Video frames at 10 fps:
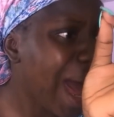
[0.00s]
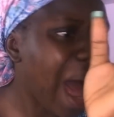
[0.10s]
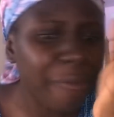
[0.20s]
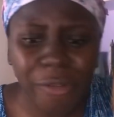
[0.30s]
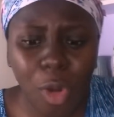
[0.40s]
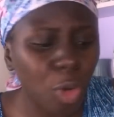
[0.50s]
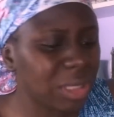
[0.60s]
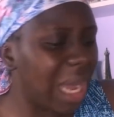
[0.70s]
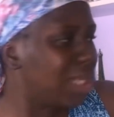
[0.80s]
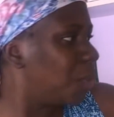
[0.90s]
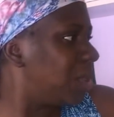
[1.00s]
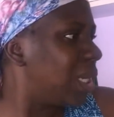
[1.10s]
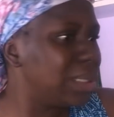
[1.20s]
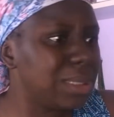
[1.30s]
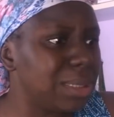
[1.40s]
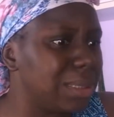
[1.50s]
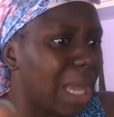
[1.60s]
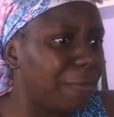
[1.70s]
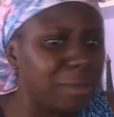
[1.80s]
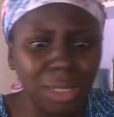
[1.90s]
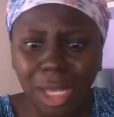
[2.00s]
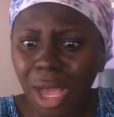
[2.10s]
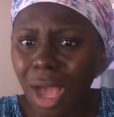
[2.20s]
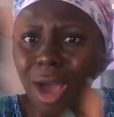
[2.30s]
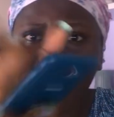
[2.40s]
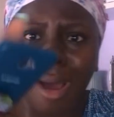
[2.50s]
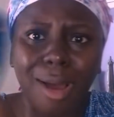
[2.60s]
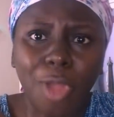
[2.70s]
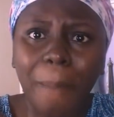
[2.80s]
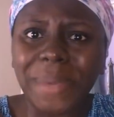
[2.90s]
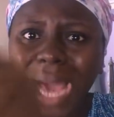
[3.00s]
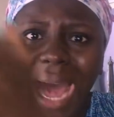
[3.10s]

I feel hold hand with anything. I feel not be